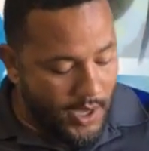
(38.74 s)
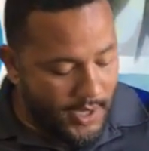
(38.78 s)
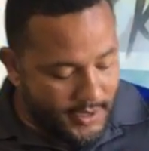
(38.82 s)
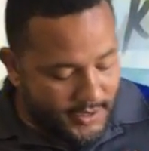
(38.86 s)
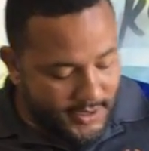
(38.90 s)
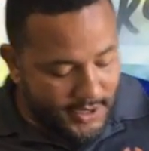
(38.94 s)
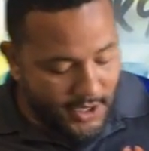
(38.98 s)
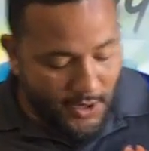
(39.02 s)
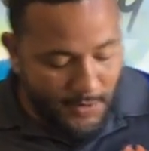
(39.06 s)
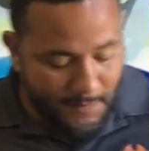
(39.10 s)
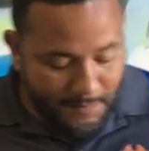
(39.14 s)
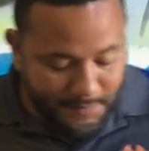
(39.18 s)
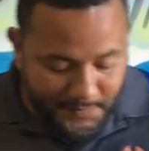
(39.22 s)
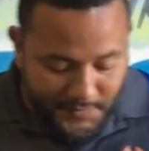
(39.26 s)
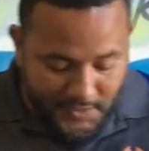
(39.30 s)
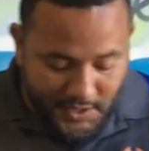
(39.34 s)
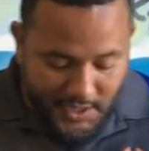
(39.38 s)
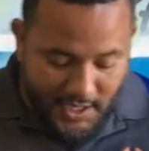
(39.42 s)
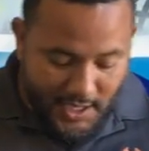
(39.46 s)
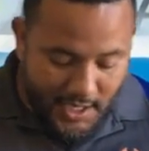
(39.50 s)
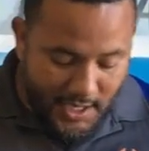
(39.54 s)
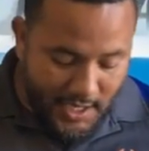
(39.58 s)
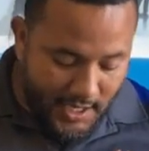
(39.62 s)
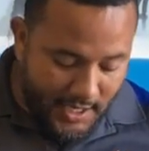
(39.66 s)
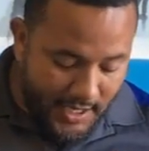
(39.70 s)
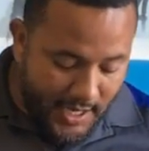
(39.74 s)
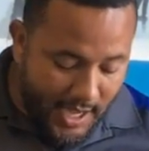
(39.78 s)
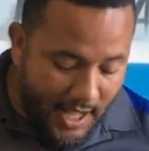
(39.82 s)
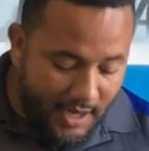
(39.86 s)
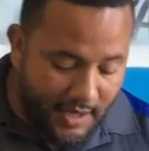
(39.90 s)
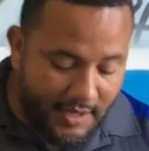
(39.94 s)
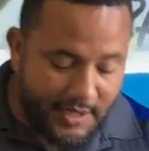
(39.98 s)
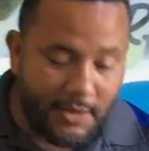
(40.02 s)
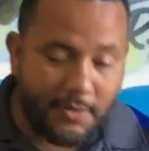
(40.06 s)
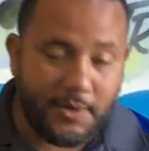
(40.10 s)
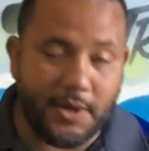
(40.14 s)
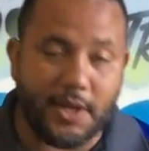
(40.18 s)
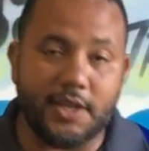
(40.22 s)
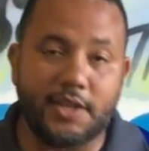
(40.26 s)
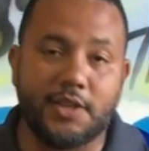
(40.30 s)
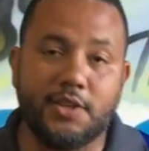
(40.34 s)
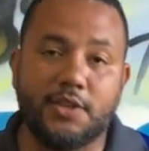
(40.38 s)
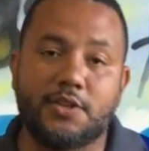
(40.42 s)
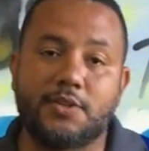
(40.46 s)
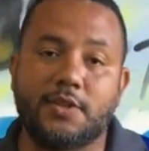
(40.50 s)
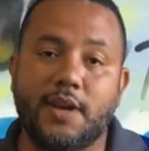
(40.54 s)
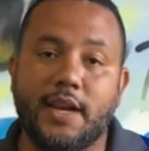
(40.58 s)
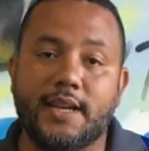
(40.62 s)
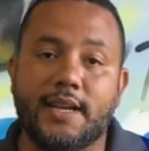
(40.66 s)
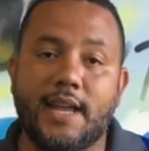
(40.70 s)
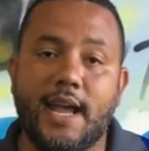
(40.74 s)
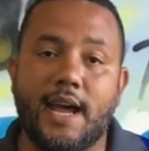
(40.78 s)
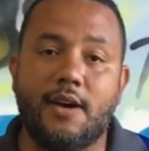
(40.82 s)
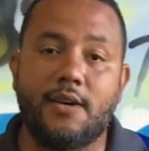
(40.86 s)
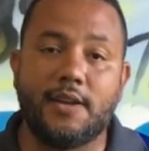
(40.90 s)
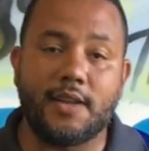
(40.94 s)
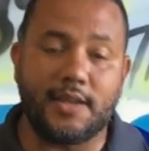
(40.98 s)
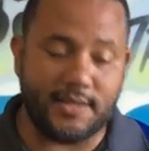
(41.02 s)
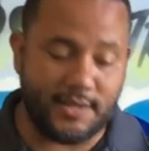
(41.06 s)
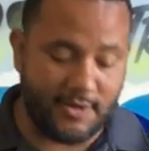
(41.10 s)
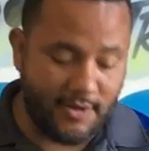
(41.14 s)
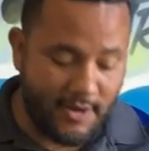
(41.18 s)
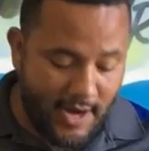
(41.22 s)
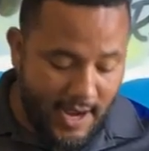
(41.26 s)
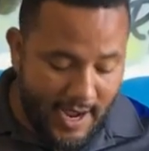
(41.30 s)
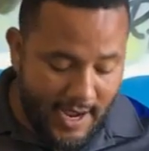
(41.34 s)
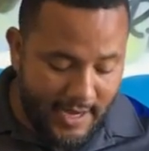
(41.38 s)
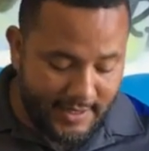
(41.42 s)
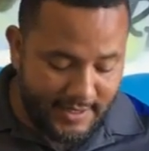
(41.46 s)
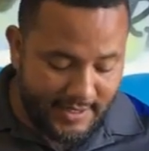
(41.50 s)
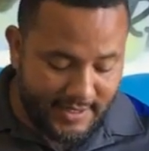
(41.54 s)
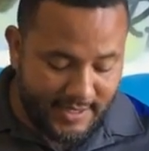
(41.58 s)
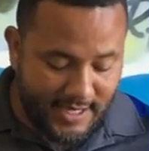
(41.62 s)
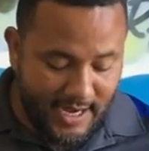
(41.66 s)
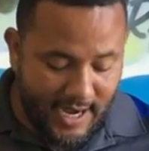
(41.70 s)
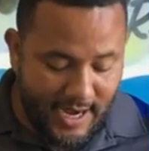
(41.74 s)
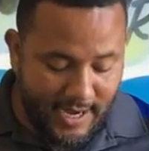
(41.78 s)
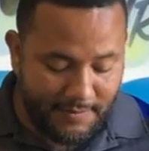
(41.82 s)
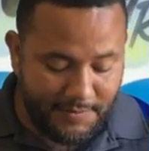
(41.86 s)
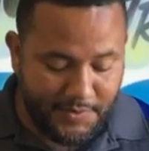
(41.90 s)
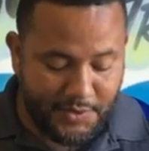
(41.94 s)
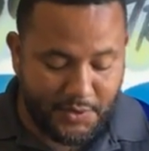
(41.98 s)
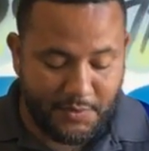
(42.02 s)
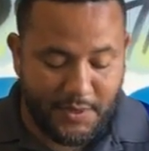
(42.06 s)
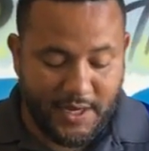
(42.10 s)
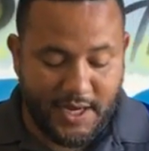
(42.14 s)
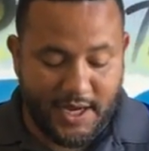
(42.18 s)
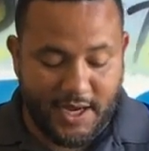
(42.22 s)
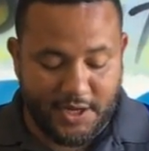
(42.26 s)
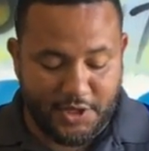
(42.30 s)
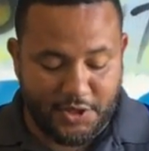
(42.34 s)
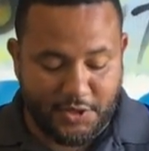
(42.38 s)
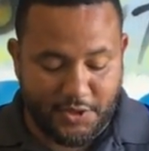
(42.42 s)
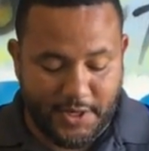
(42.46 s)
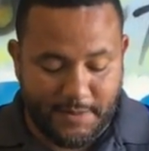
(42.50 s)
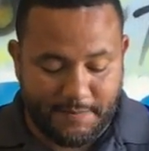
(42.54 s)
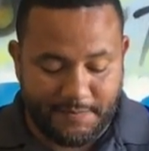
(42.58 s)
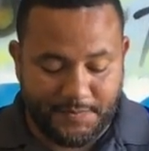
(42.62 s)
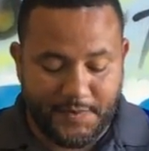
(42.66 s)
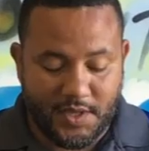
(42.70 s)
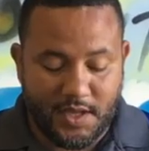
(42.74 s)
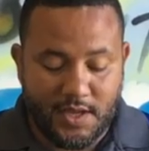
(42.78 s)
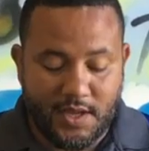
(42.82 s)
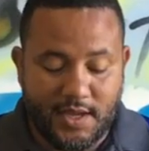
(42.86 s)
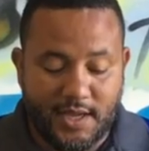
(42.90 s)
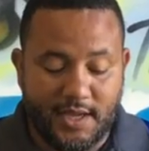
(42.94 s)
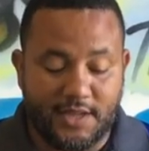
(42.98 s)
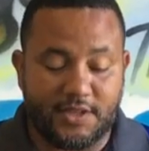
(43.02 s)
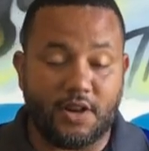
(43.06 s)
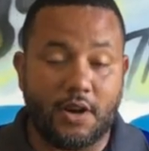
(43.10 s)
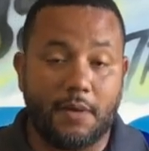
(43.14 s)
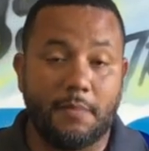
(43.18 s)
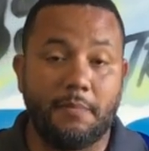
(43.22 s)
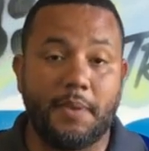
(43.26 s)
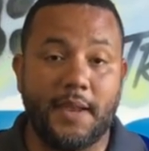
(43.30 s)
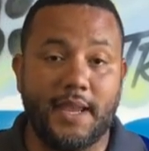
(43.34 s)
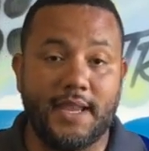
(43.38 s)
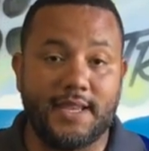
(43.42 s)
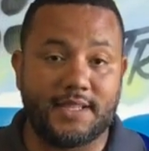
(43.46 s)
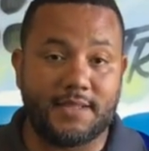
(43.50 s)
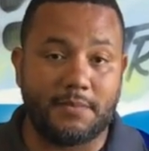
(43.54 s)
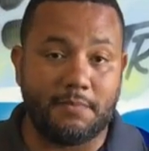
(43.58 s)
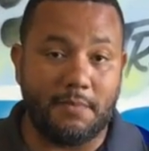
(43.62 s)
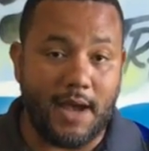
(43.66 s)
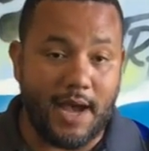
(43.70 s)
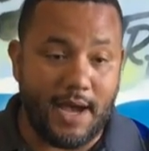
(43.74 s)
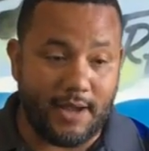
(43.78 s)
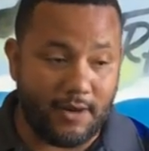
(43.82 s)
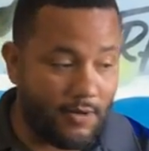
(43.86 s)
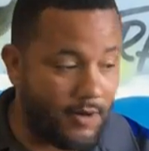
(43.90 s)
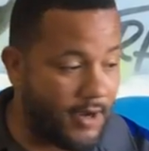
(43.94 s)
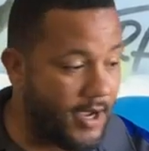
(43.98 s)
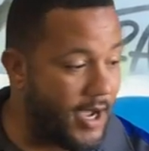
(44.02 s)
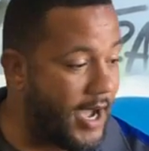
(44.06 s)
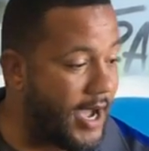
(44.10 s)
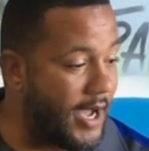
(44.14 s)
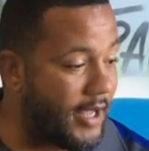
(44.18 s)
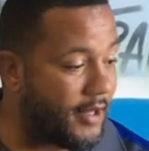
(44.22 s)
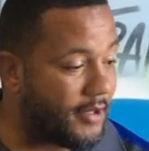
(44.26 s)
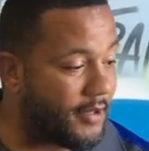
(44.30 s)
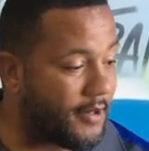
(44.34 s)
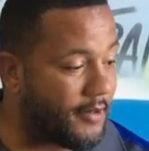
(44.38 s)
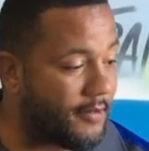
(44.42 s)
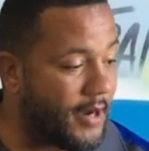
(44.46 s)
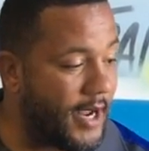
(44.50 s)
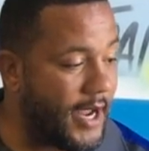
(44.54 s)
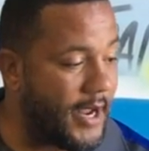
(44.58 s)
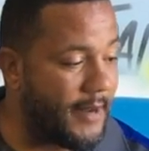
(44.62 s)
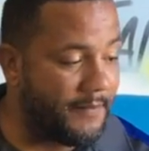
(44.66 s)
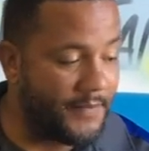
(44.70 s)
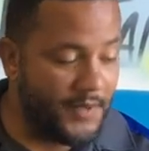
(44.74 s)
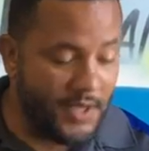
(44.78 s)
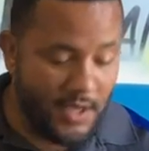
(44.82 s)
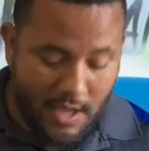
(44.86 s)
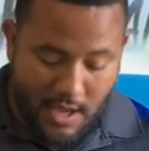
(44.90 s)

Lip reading: So the collar that we're going to use right now is our Einstein 300. It's our base model collar, right?